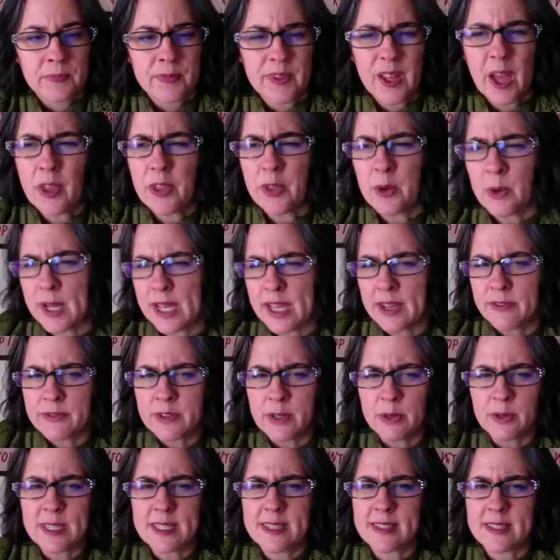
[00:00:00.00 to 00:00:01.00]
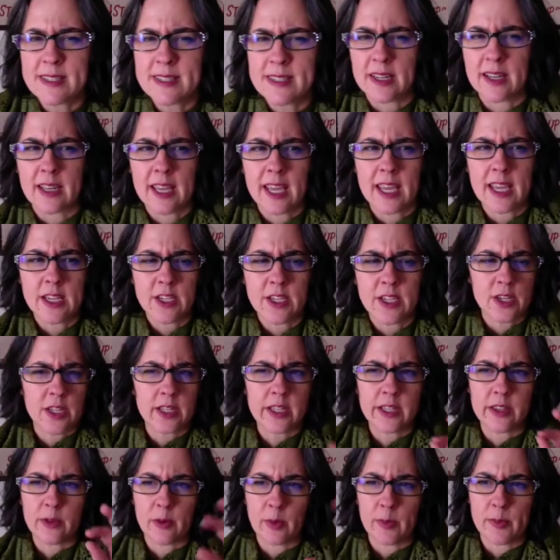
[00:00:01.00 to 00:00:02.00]
Although I have noticed that
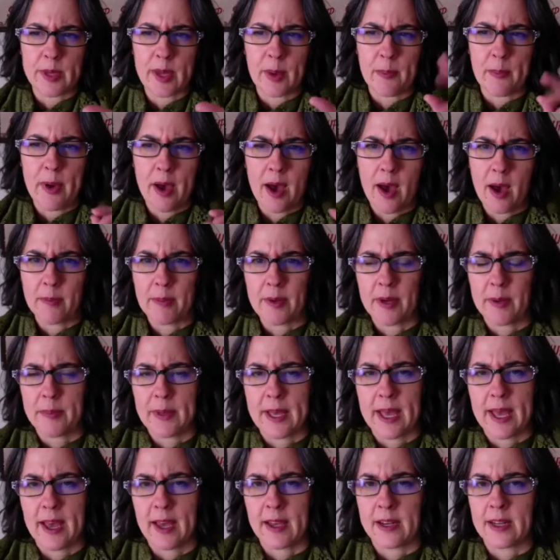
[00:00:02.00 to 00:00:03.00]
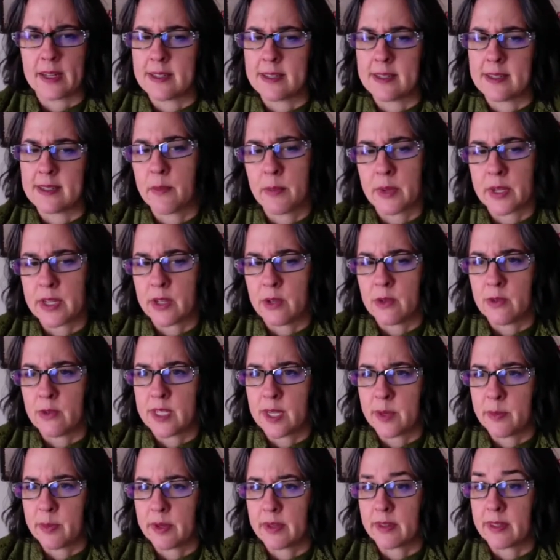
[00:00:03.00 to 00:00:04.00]
occasionally there will be a pop-up ad on somebody who
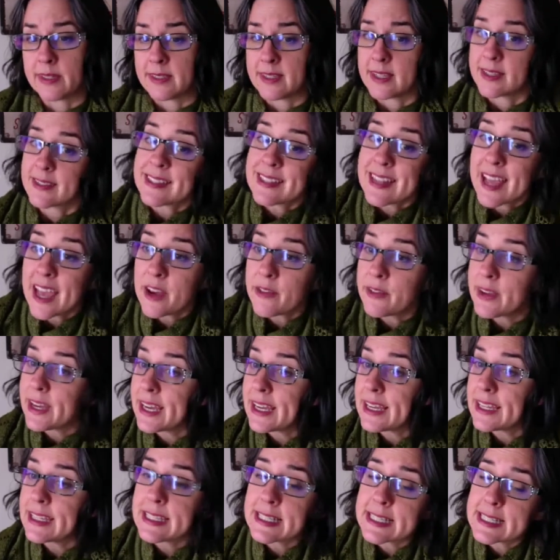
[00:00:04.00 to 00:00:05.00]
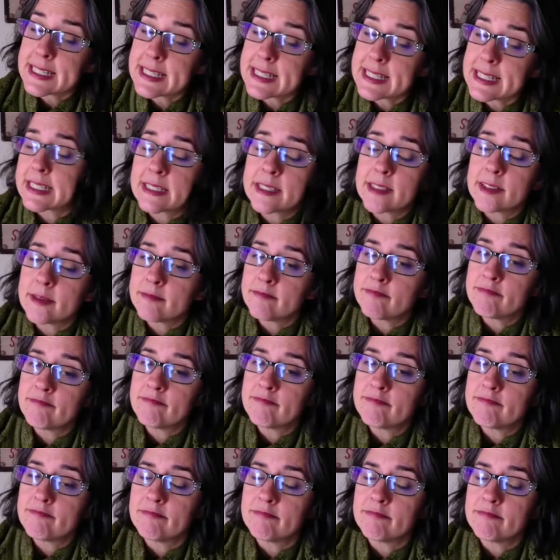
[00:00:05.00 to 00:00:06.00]
typically doesn't have ads,
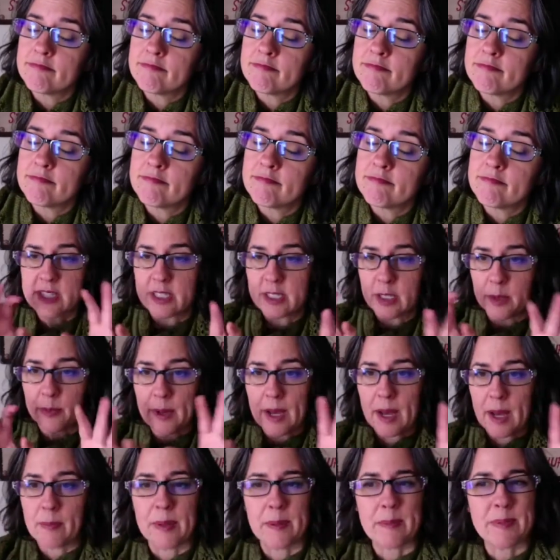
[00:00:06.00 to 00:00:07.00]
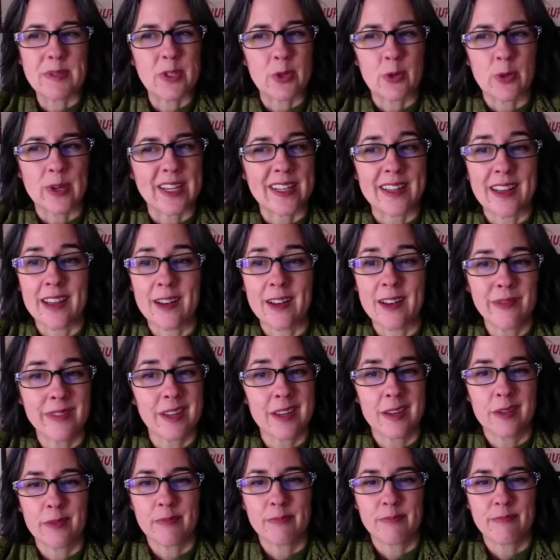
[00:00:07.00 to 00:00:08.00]
but it's just a little pop-up screen. I don't
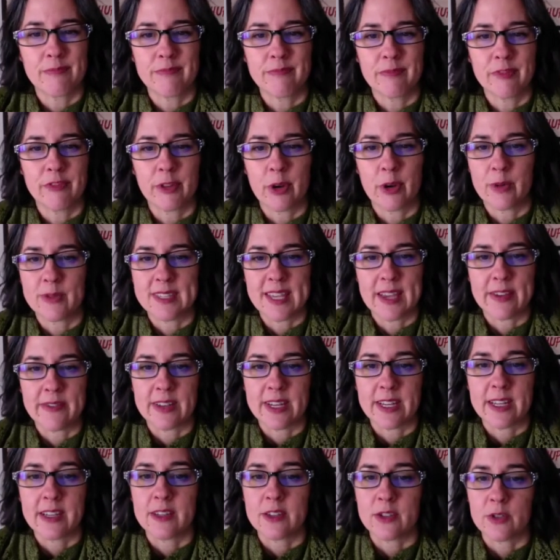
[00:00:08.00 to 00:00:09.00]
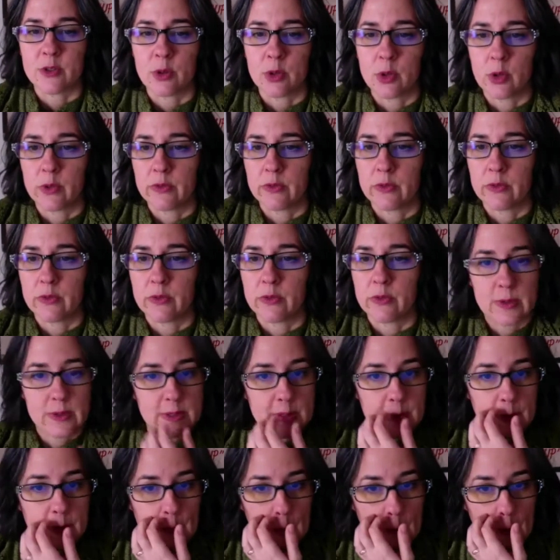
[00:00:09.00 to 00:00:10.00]
think folks have any control over
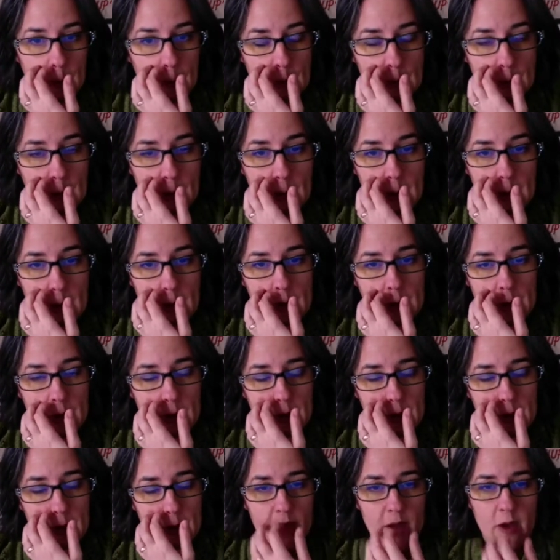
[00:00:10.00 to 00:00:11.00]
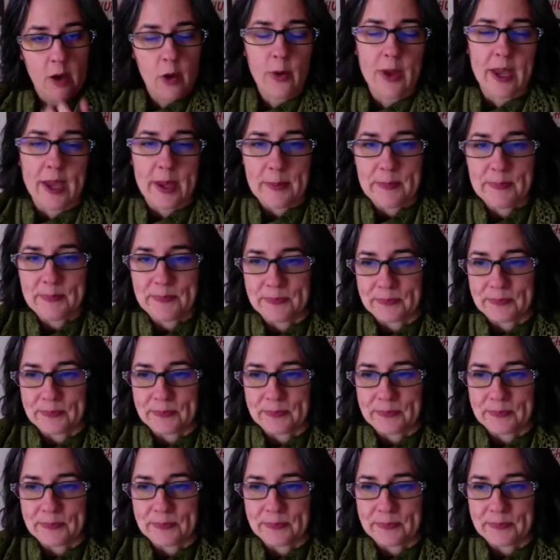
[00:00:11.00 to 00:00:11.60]
those. Okay.